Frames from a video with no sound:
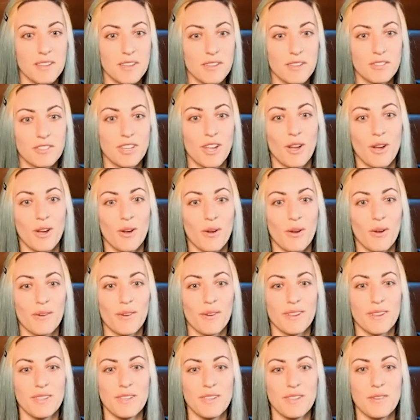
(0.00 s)
Yeah. So
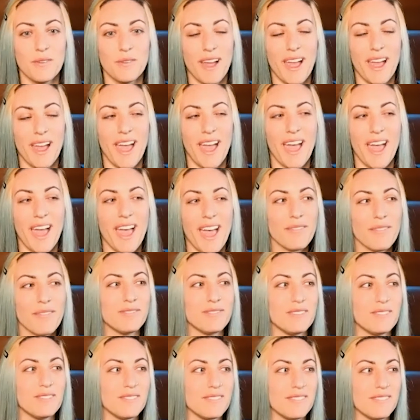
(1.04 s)
you have
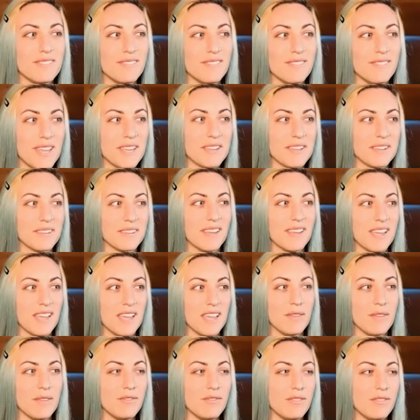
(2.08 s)
to, like,
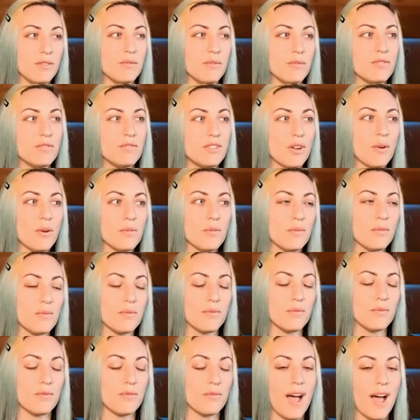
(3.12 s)
if you don't
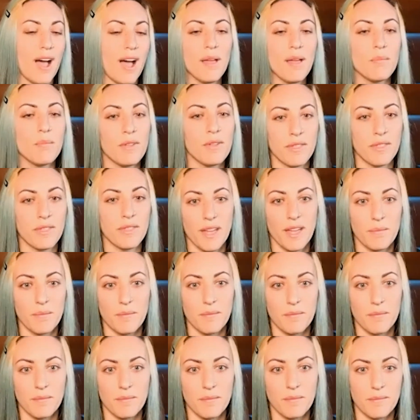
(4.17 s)
vibe with them,
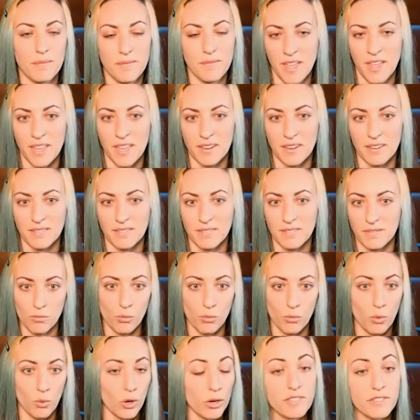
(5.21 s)
then
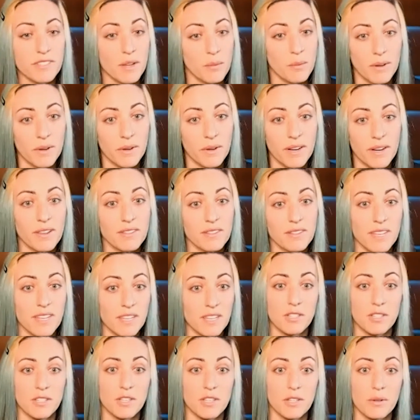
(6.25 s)
work for someone else that
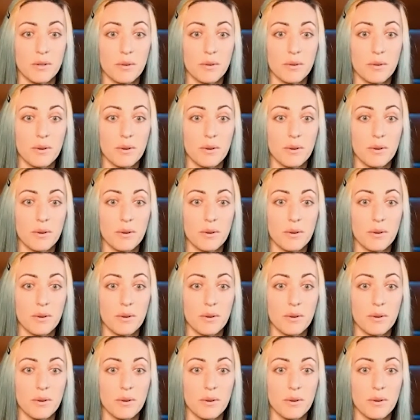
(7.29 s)
you do.